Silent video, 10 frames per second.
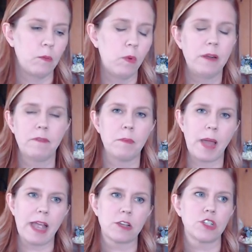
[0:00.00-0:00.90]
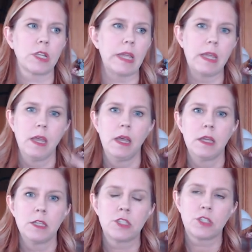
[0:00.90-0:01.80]
One of them I actually
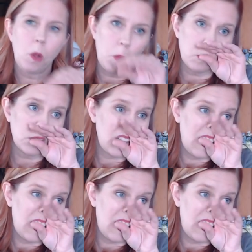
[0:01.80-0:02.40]
sold